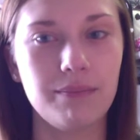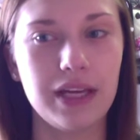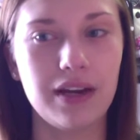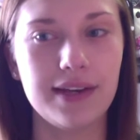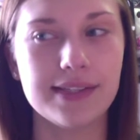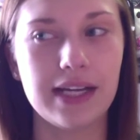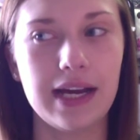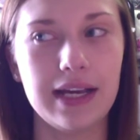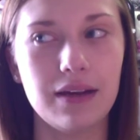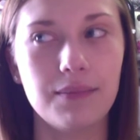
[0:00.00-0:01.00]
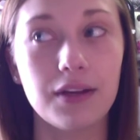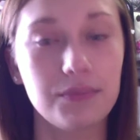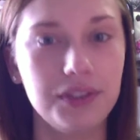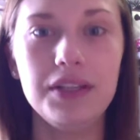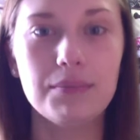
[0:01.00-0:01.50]
because I am
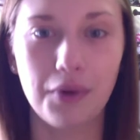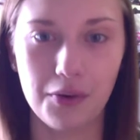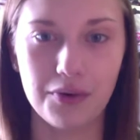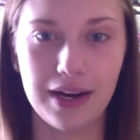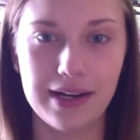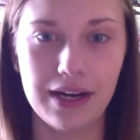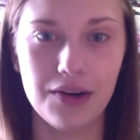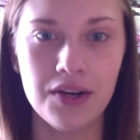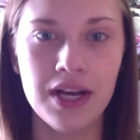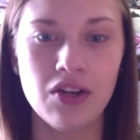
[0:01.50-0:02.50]
completely broke right now,